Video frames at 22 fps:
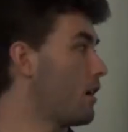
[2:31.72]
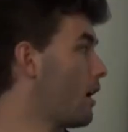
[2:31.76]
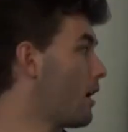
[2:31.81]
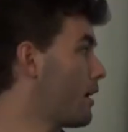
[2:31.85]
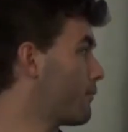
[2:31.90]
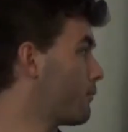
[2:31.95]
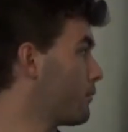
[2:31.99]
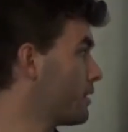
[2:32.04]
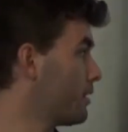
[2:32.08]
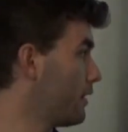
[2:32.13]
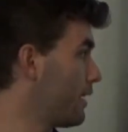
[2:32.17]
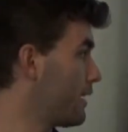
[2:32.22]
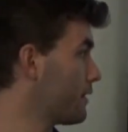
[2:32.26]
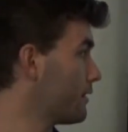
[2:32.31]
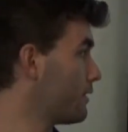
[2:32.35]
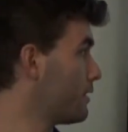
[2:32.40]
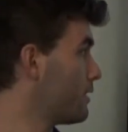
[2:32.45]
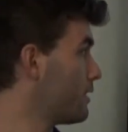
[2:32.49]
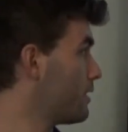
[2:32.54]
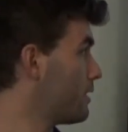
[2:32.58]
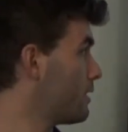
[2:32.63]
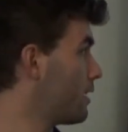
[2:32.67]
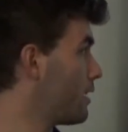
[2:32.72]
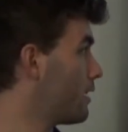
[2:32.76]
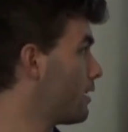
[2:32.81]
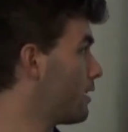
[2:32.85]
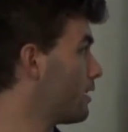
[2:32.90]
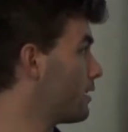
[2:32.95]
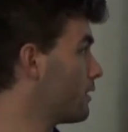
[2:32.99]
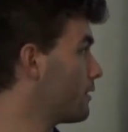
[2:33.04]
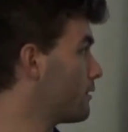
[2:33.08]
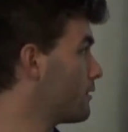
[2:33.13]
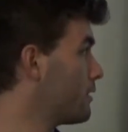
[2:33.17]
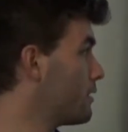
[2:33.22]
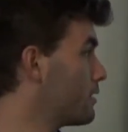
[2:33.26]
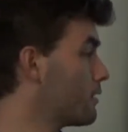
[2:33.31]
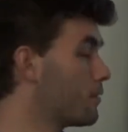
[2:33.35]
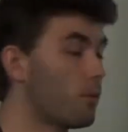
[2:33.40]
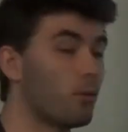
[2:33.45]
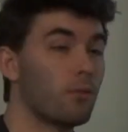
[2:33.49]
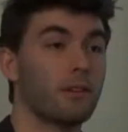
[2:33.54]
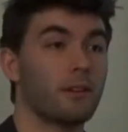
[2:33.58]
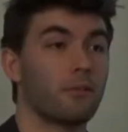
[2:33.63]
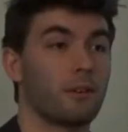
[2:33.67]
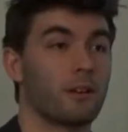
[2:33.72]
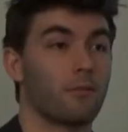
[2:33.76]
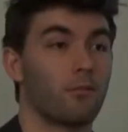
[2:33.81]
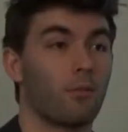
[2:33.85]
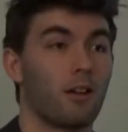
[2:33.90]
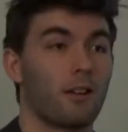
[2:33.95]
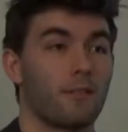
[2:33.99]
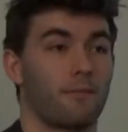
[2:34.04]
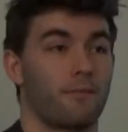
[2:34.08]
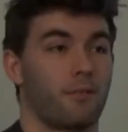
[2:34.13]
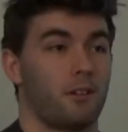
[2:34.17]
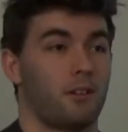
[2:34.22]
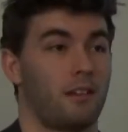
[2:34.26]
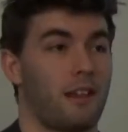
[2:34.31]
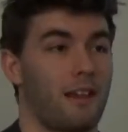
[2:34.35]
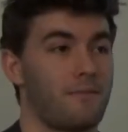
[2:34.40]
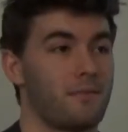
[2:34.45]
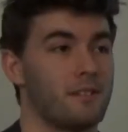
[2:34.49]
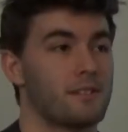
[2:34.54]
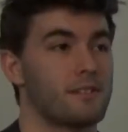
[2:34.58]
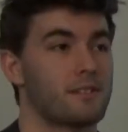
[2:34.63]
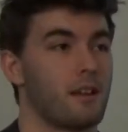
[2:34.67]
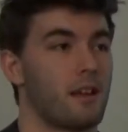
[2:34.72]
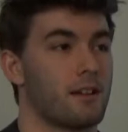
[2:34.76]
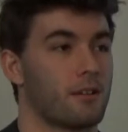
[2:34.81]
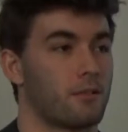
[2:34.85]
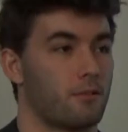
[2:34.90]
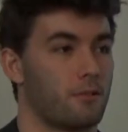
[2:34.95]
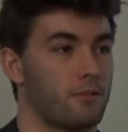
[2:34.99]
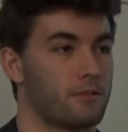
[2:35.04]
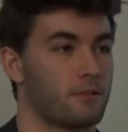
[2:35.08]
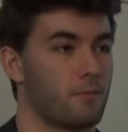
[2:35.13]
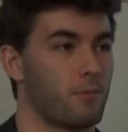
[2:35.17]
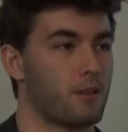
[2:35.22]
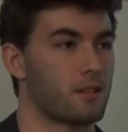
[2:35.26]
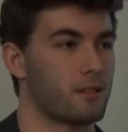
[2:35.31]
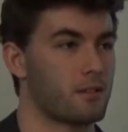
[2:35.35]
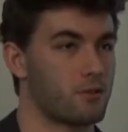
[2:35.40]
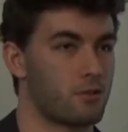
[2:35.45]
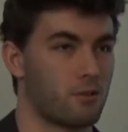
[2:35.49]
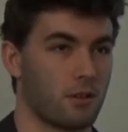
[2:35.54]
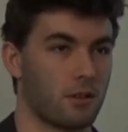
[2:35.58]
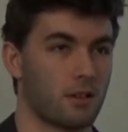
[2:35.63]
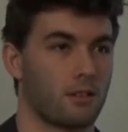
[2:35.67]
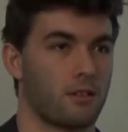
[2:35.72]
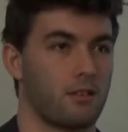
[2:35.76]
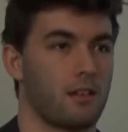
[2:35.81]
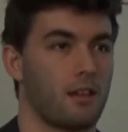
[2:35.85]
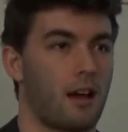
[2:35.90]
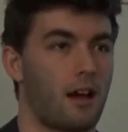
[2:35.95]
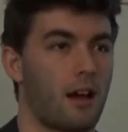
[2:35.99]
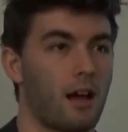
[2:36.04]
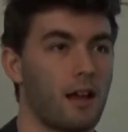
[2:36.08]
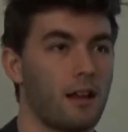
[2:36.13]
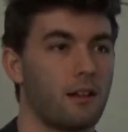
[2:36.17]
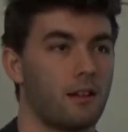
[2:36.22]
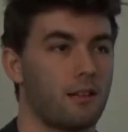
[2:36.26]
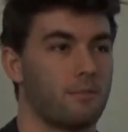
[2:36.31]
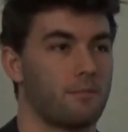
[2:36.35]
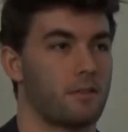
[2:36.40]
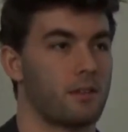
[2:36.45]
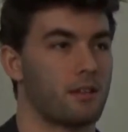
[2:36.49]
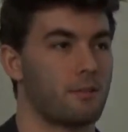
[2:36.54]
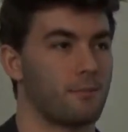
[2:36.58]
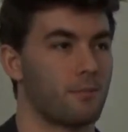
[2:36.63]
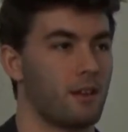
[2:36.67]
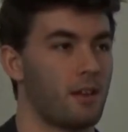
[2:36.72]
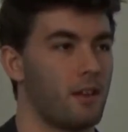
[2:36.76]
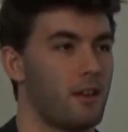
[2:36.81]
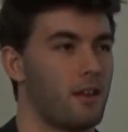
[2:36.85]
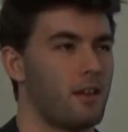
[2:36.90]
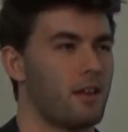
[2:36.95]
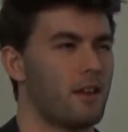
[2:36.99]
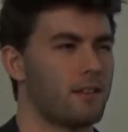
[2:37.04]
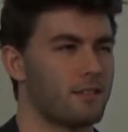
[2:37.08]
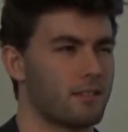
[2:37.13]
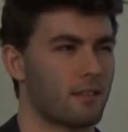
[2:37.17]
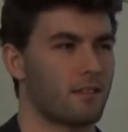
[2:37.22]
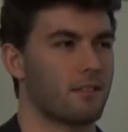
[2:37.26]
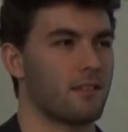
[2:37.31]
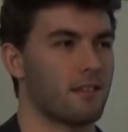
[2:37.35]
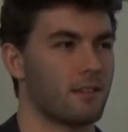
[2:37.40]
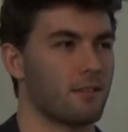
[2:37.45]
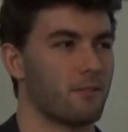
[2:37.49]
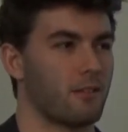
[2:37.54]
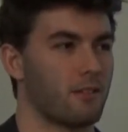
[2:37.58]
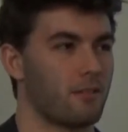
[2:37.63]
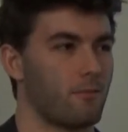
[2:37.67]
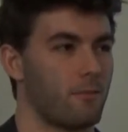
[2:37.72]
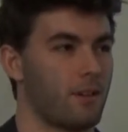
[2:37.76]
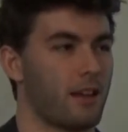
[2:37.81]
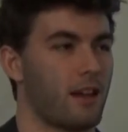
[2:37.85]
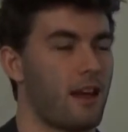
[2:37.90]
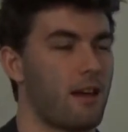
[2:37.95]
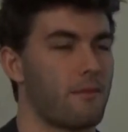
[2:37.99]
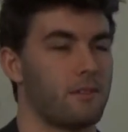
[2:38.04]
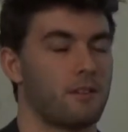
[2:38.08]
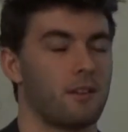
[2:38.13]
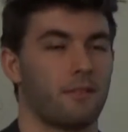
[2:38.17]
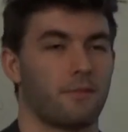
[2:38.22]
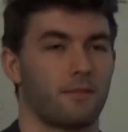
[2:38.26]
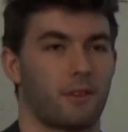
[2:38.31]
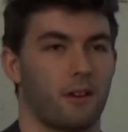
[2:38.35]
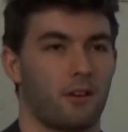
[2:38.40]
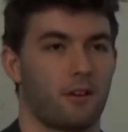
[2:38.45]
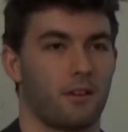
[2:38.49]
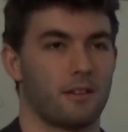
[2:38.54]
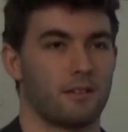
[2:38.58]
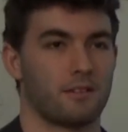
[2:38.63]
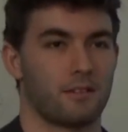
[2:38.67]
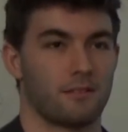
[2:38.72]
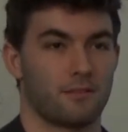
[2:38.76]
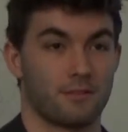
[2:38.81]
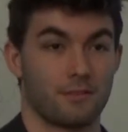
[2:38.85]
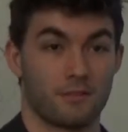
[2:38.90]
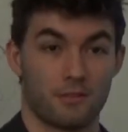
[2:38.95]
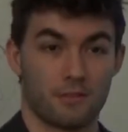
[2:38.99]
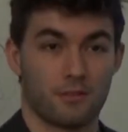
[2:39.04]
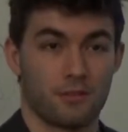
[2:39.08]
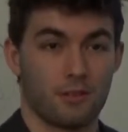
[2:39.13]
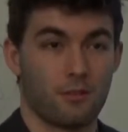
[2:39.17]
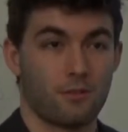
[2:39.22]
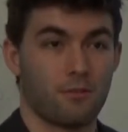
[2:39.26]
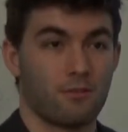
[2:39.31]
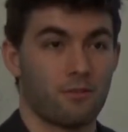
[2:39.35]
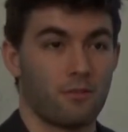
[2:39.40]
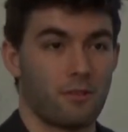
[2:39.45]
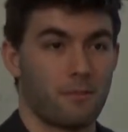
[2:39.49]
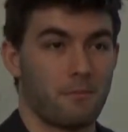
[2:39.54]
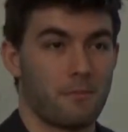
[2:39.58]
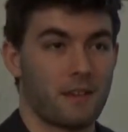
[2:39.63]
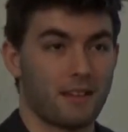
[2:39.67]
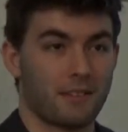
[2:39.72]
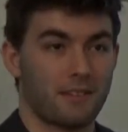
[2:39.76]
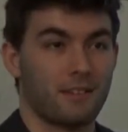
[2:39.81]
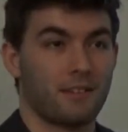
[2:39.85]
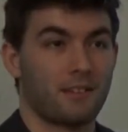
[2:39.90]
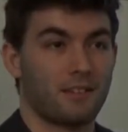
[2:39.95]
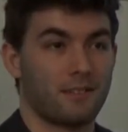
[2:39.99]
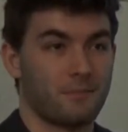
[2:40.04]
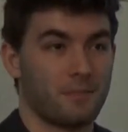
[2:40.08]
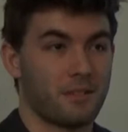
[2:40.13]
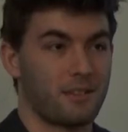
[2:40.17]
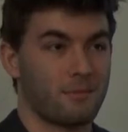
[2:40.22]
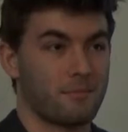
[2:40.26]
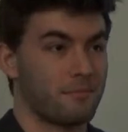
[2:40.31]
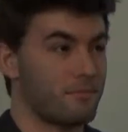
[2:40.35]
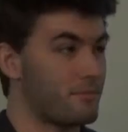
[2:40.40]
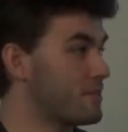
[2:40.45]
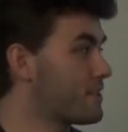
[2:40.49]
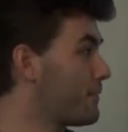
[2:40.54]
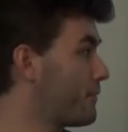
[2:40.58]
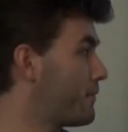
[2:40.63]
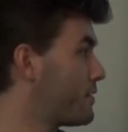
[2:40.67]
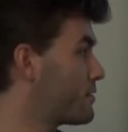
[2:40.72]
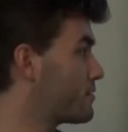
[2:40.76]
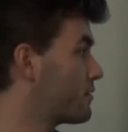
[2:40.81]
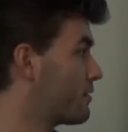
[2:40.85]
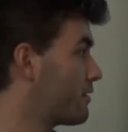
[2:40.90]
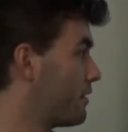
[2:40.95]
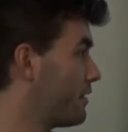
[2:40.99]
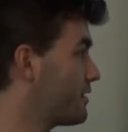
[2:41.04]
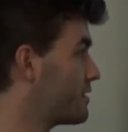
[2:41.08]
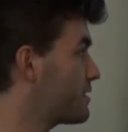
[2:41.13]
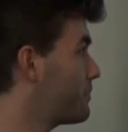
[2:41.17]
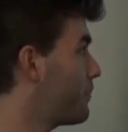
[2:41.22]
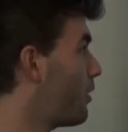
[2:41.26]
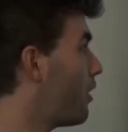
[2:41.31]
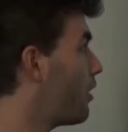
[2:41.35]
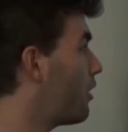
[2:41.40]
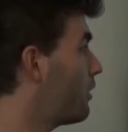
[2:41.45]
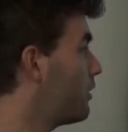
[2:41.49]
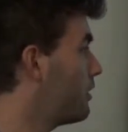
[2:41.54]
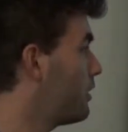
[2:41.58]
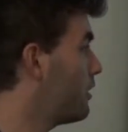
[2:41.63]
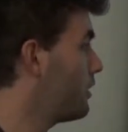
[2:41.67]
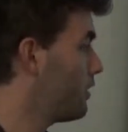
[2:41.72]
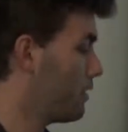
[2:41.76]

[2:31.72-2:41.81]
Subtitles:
If we let the cooling ring run for 11 cycles, we can trick the ion beam into thinking we have enough current to make the ion beam sufficiently small.